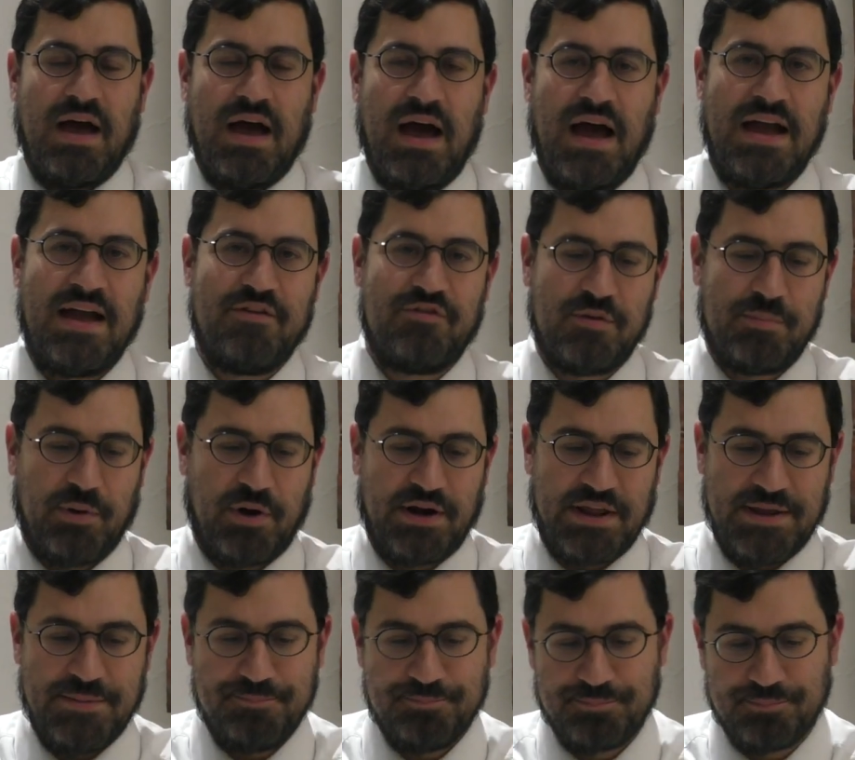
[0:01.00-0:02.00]
Hi
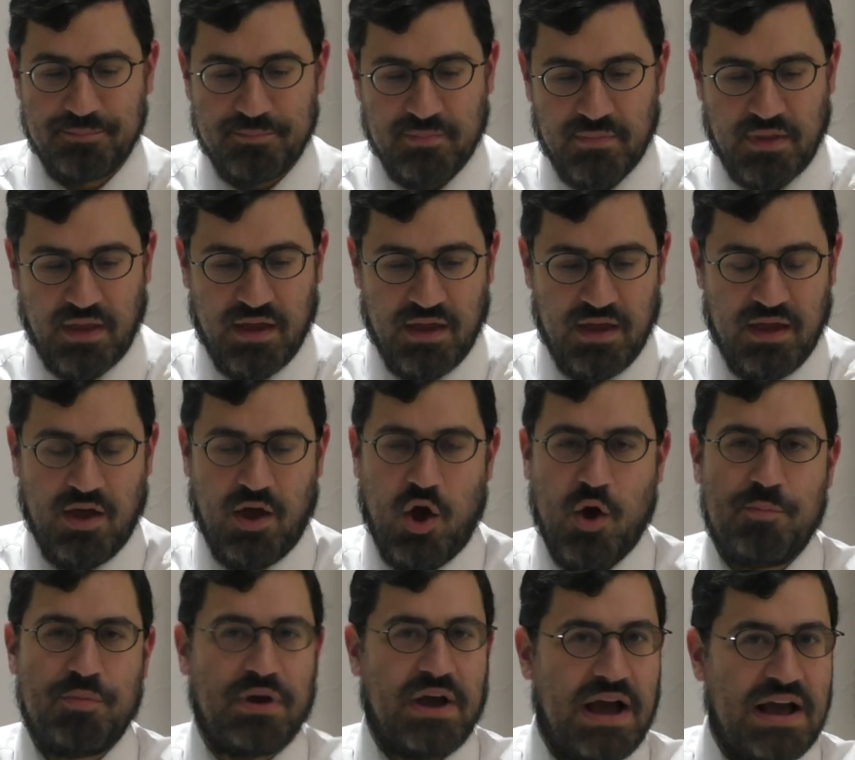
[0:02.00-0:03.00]
everybody,
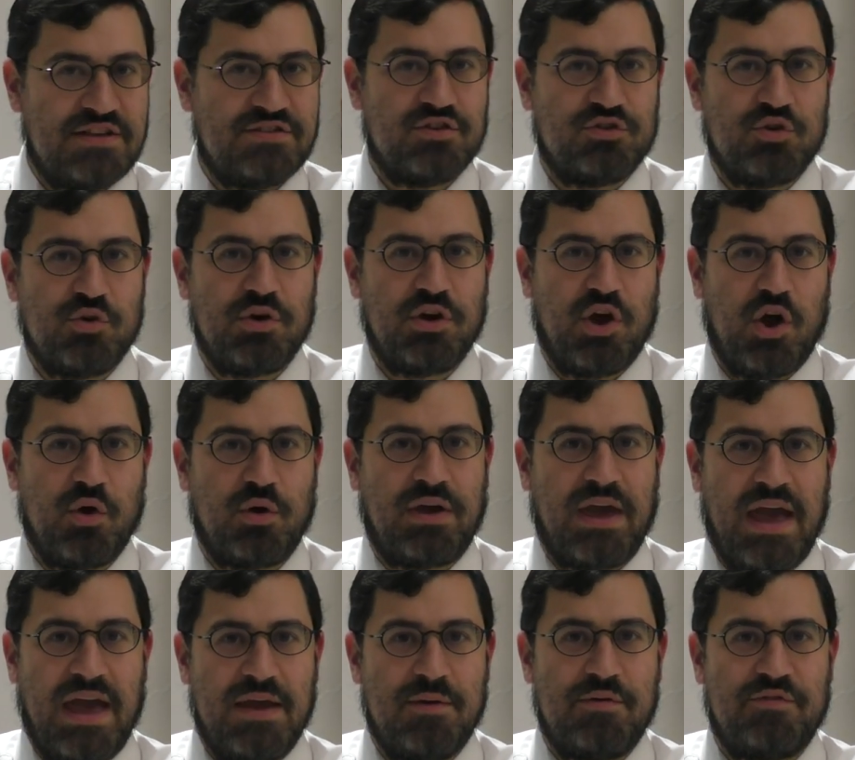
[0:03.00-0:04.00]
hope you guys are doing okay.